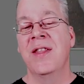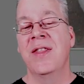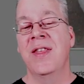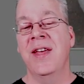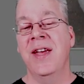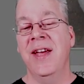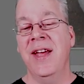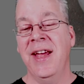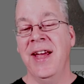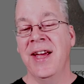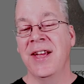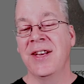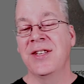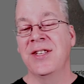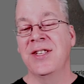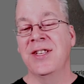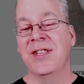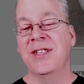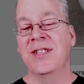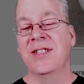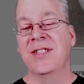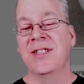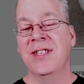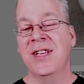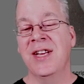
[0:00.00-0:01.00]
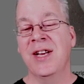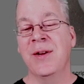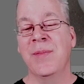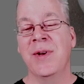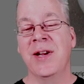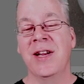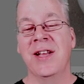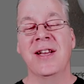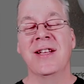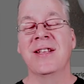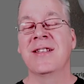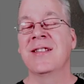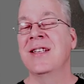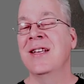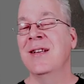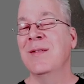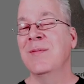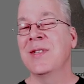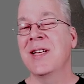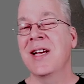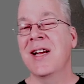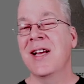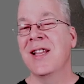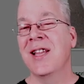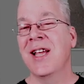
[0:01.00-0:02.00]
the Anchi cinnamon. And it
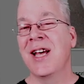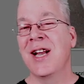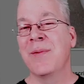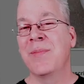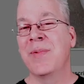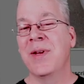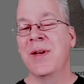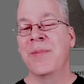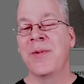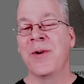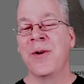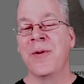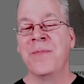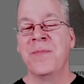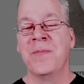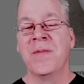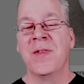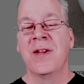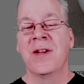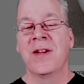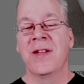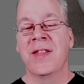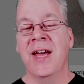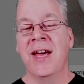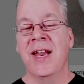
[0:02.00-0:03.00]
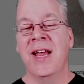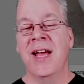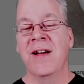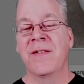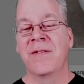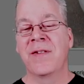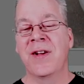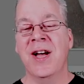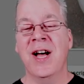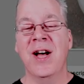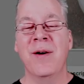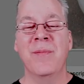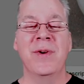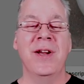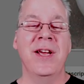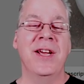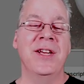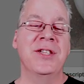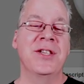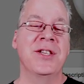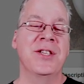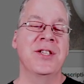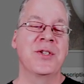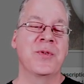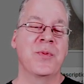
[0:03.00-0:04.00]
seems like a lot of people that have
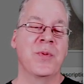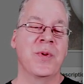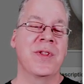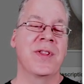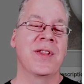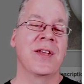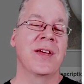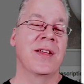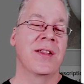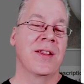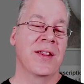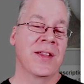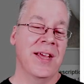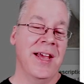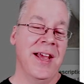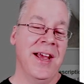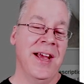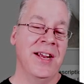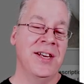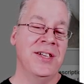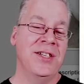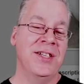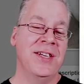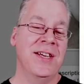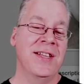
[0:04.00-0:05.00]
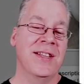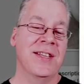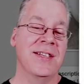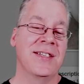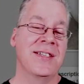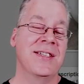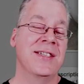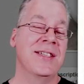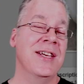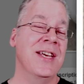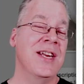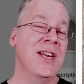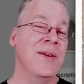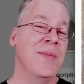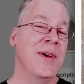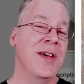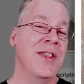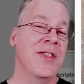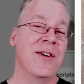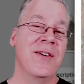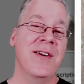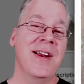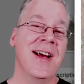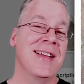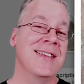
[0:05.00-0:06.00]
combinations with the Anchi and the
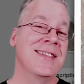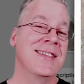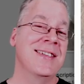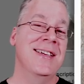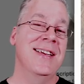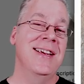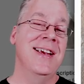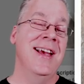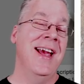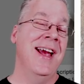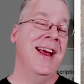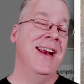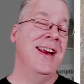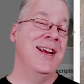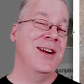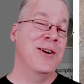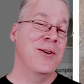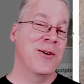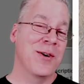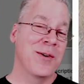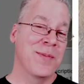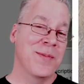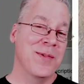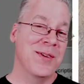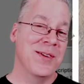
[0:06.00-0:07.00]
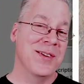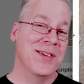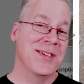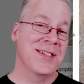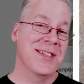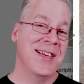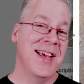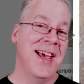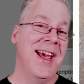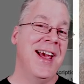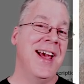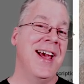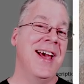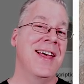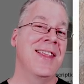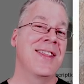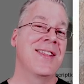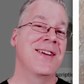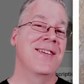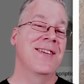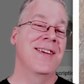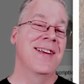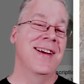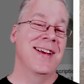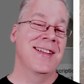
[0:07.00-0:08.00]
cinnamon, they're not seeing any normals
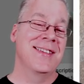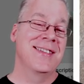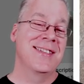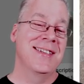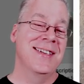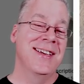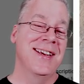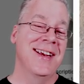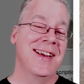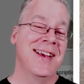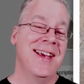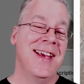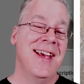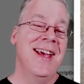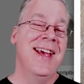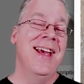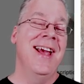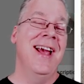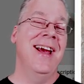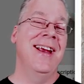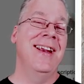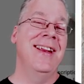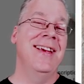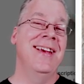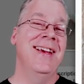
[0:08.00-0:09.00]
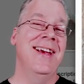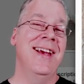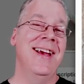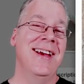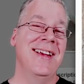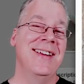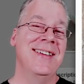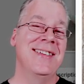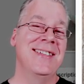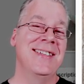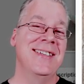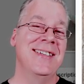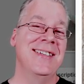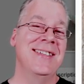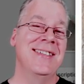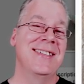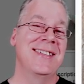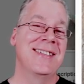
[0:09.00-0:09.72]
and they're not seeing any Anchi